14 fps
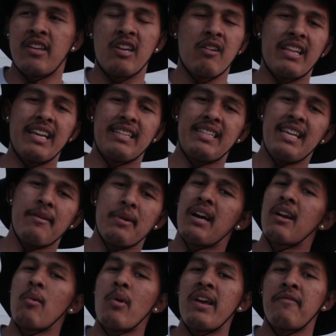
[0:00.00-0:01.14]
you know, like, damn, it
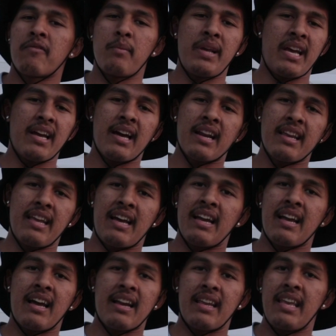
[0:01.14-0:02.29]
got away from me. I gotta
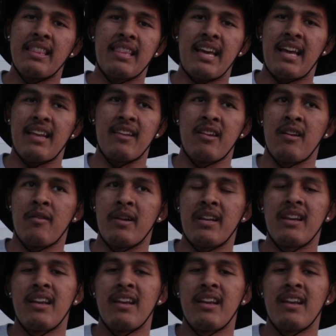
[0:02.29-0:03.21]
get that, you know.